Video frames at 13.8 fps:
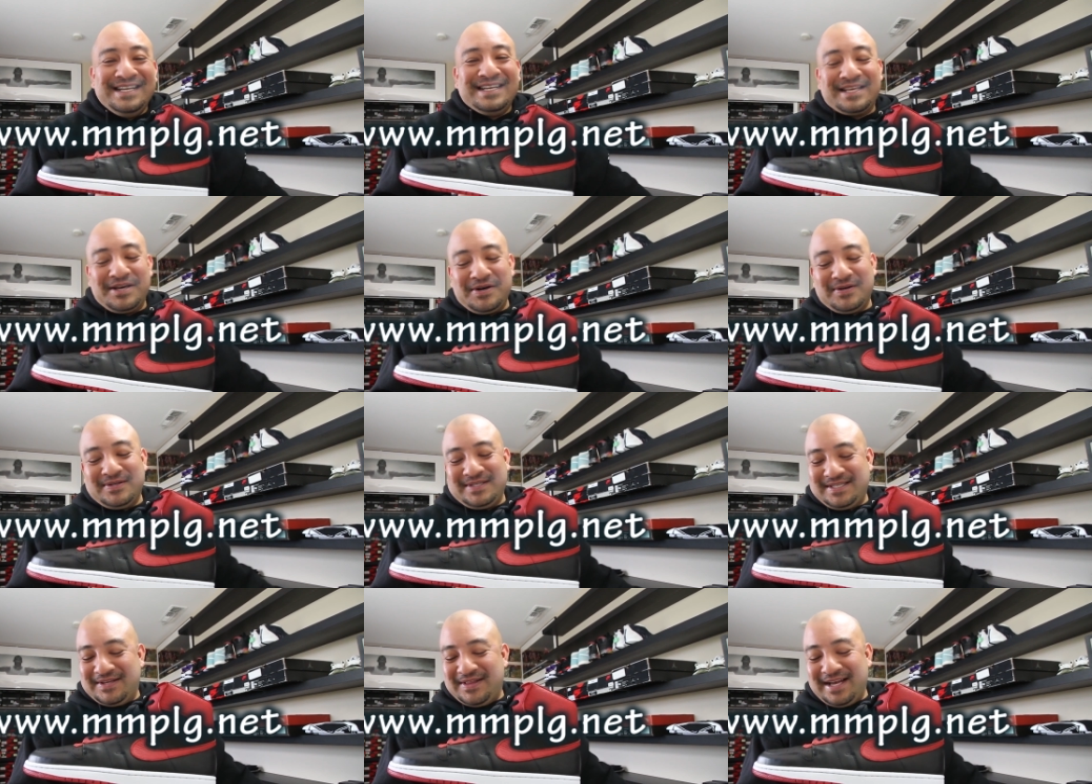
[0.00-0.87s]
Yo,
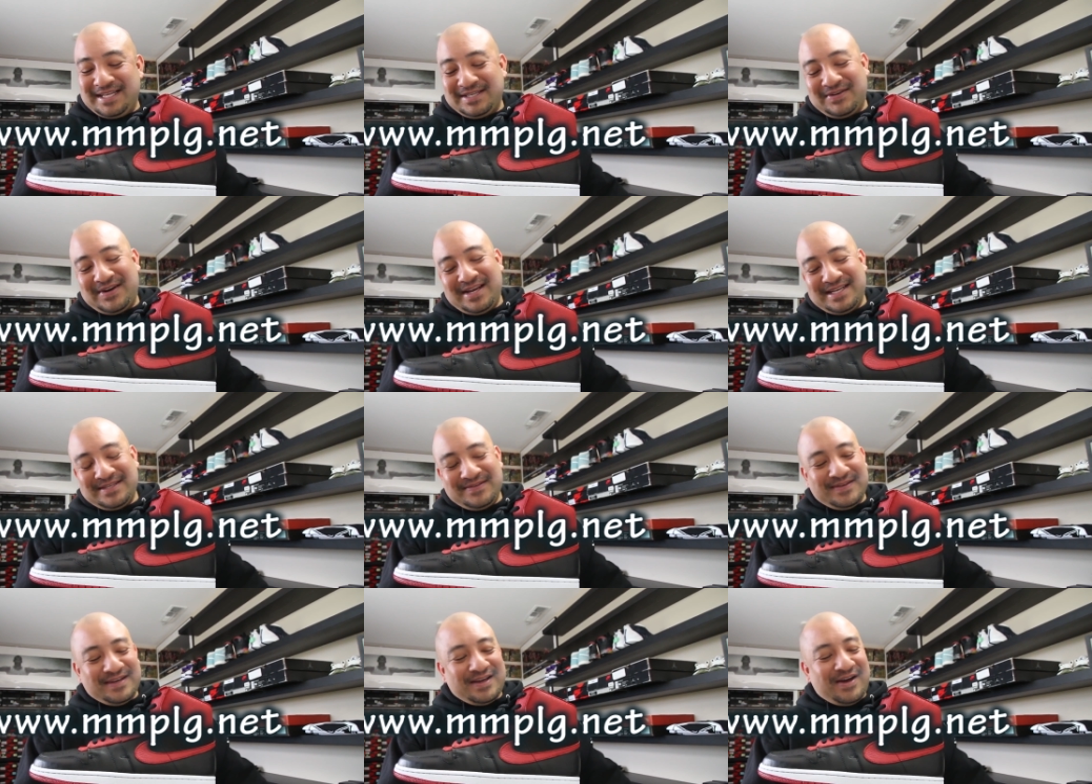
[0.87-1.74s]
so that's
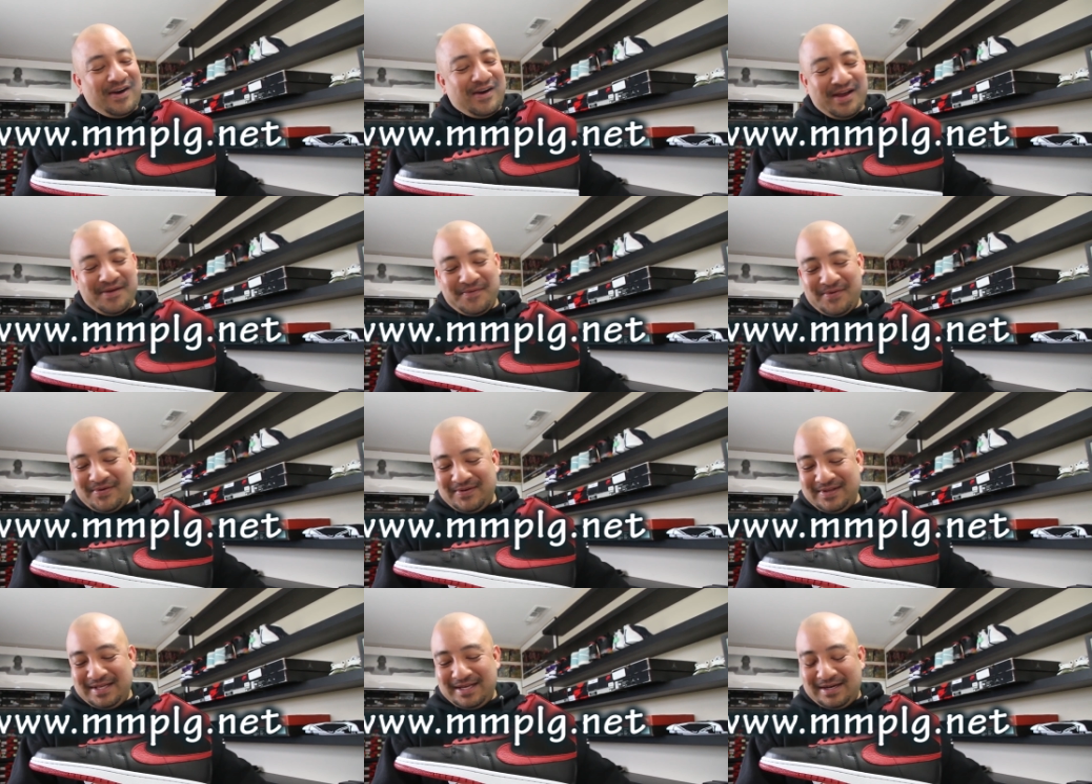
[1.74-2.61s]
crazy. All right, well,
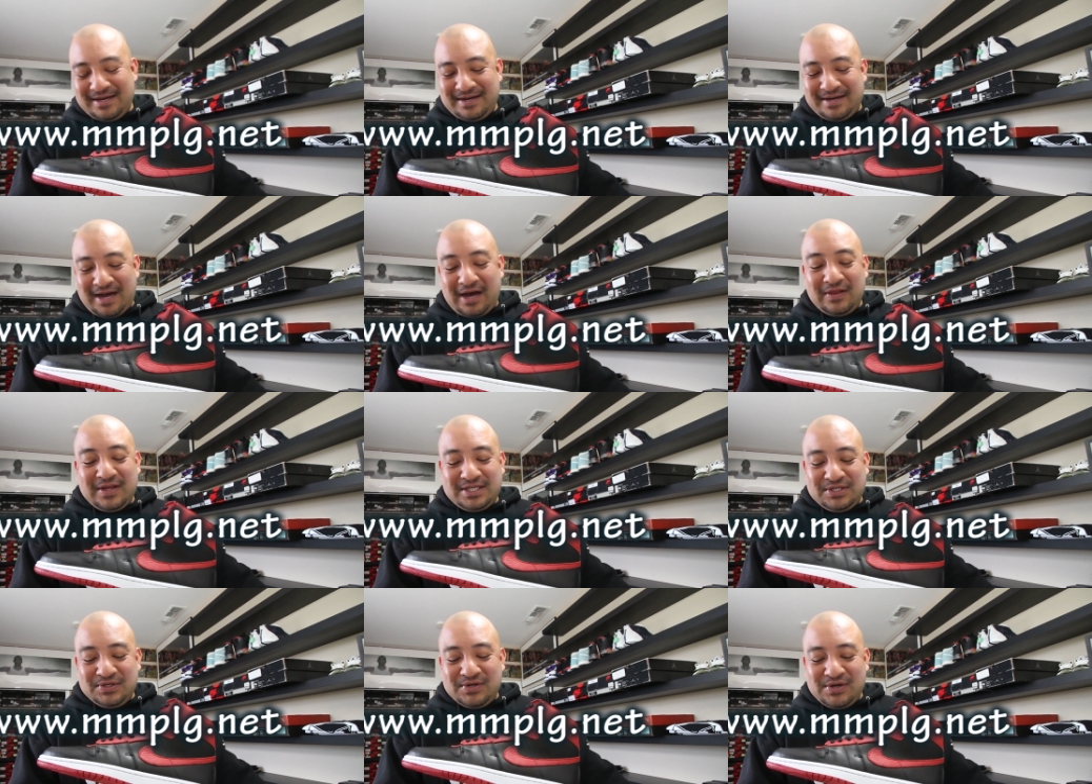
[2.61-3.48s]
uh, I'll
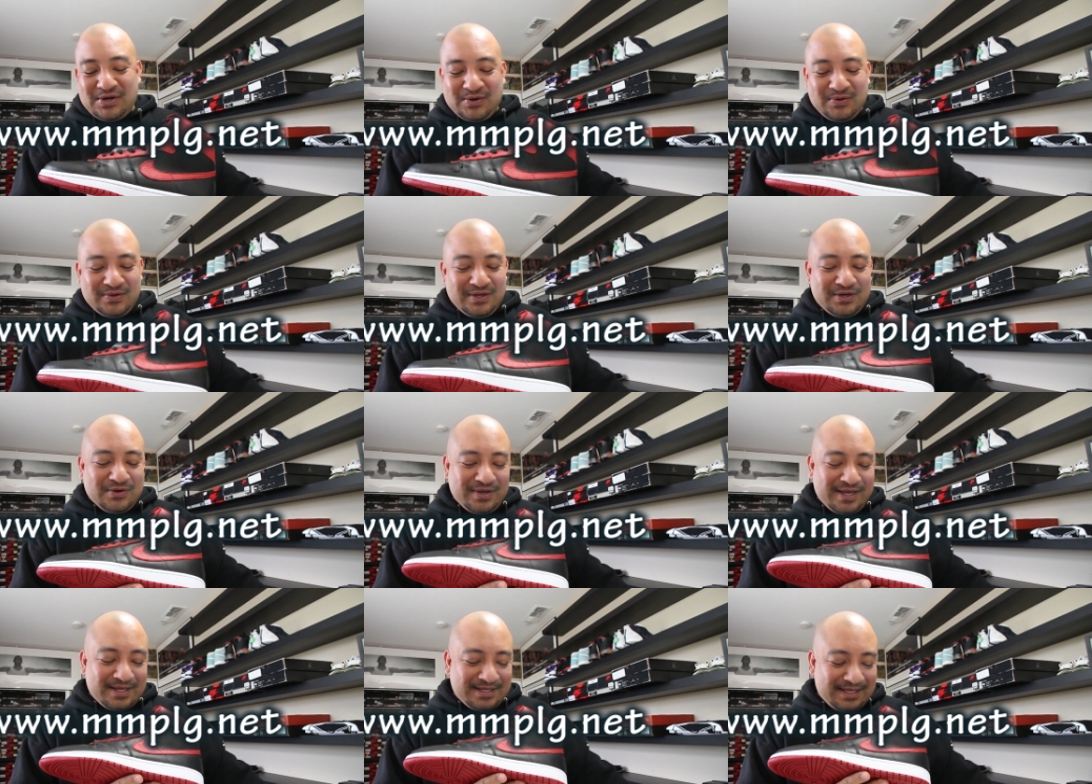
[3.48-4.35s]
let you go. You know,
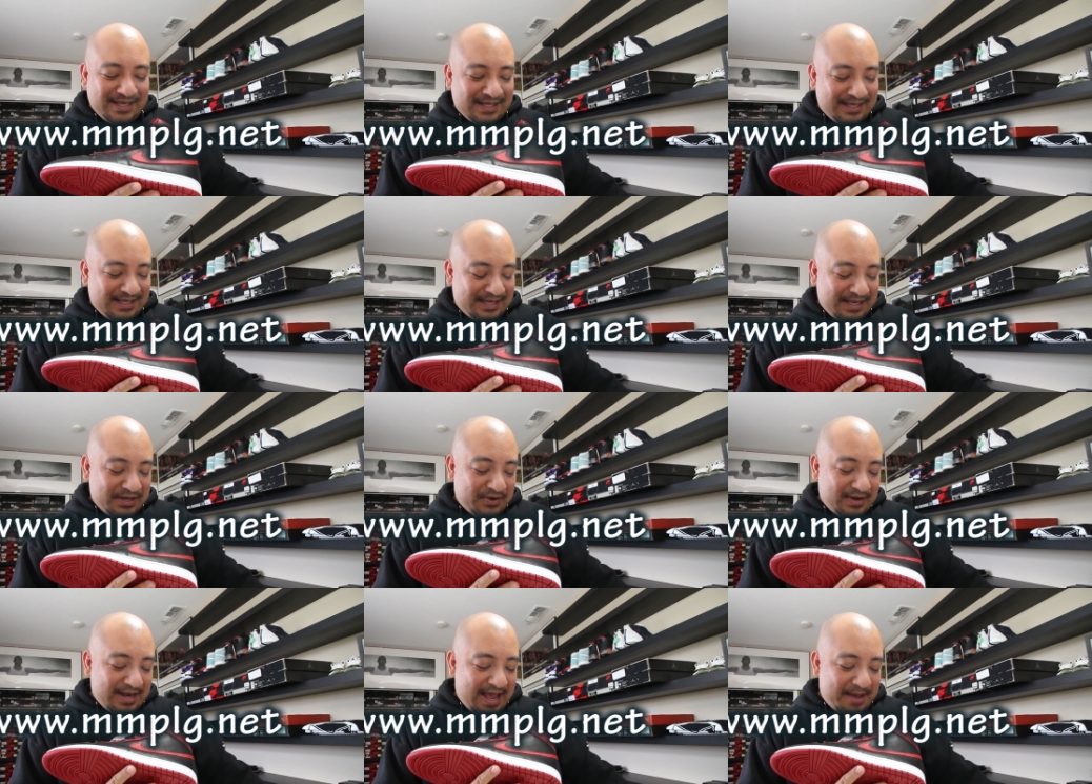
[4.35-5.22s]
get get get
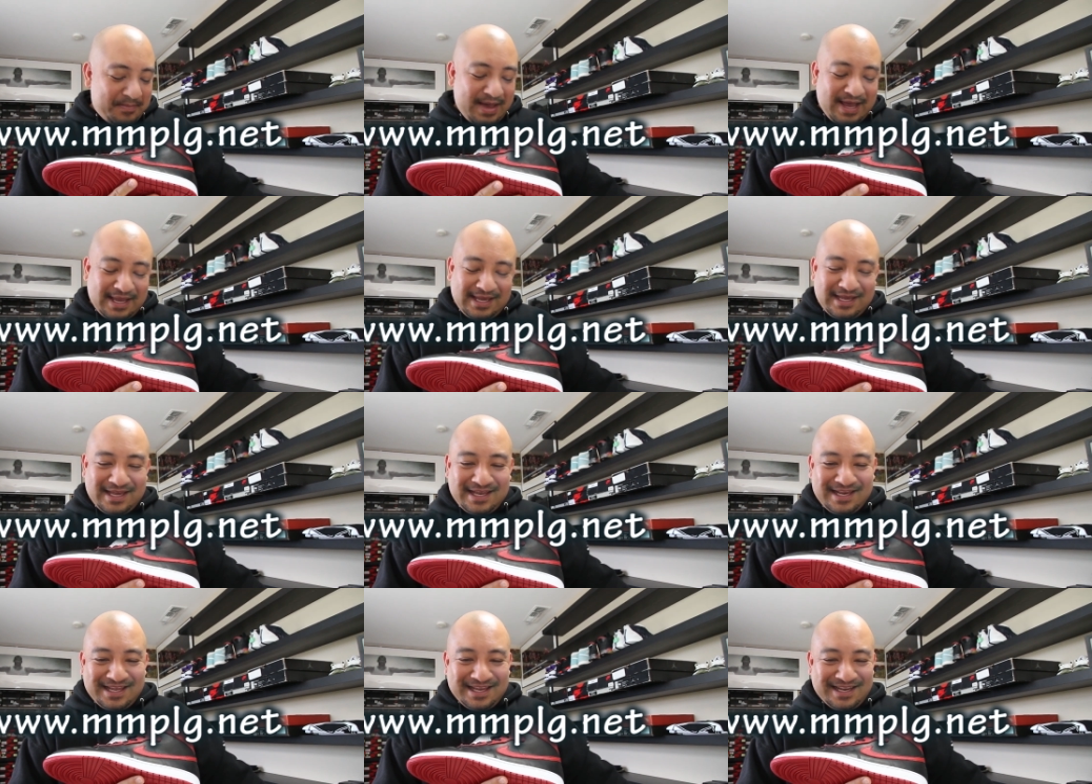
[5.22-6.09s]
your nap back
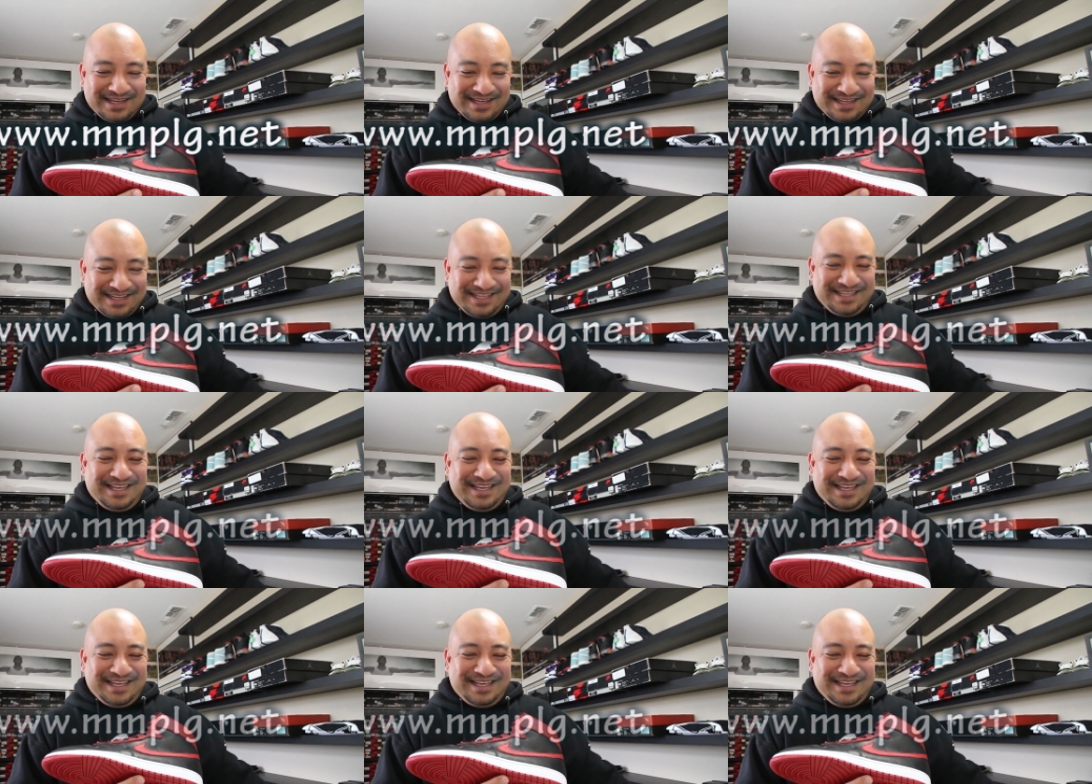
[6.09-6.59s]
in and. Uh...